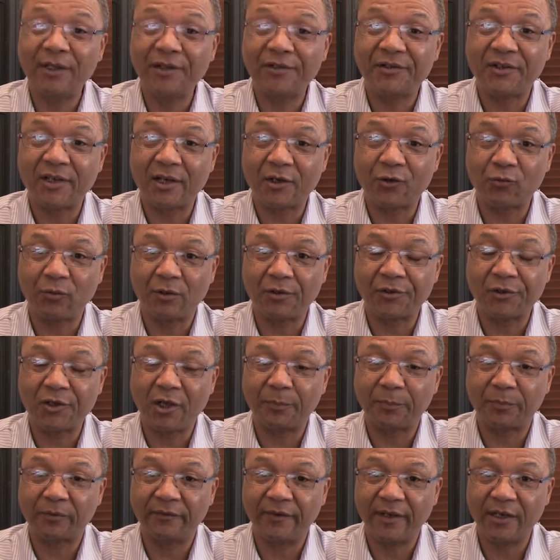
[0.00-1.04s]
is Sexual Assault
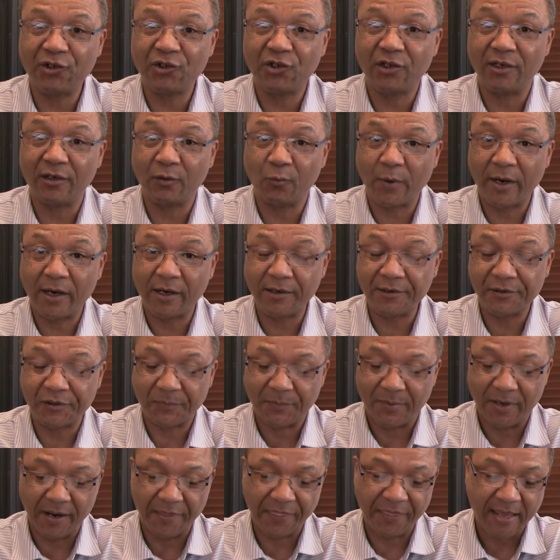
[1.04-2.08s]
Prevention and Awareness
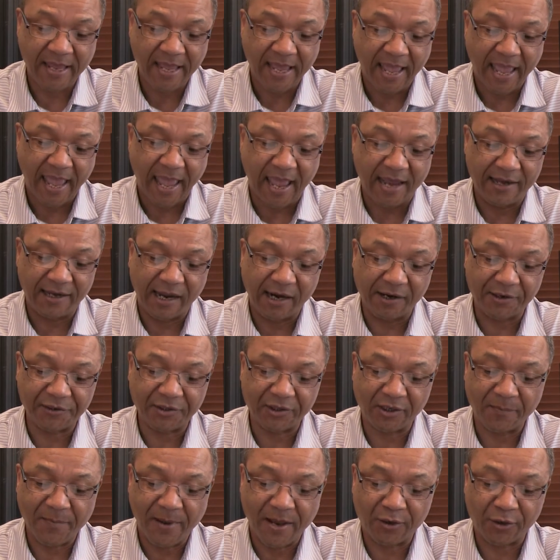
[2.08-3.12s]
Month, and Garrison
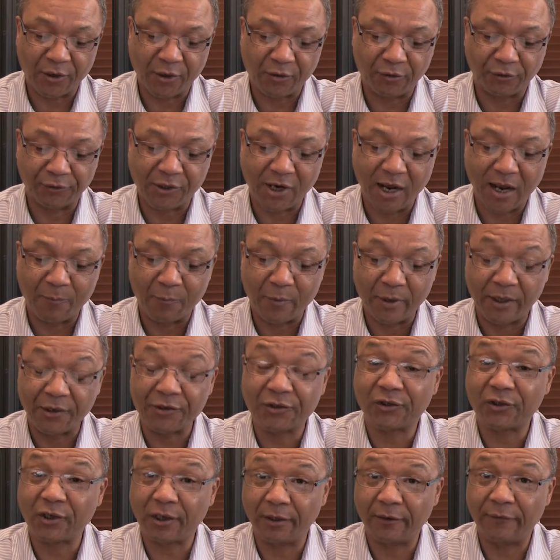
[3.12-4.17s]
Commander Colonel Tom Rick Rickard
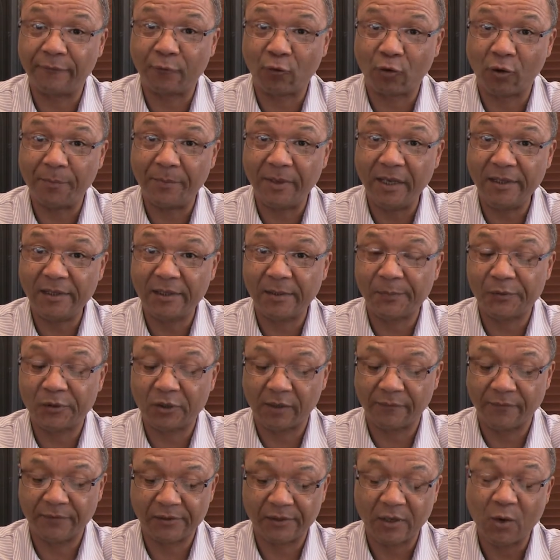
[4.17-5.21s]
started Fort Meade's
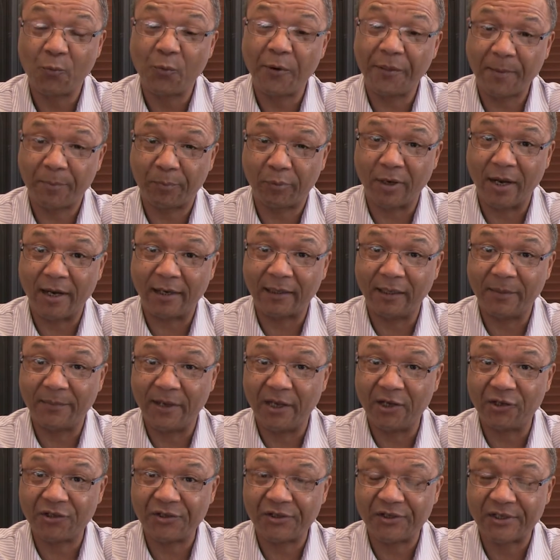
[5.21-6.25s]
observance with a
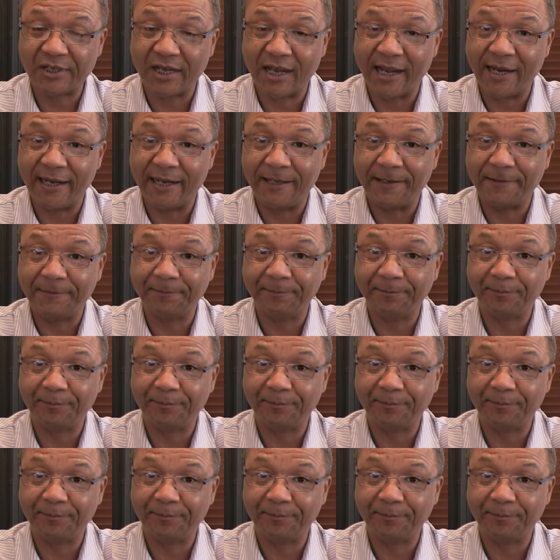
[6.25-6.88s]
proclamation signing.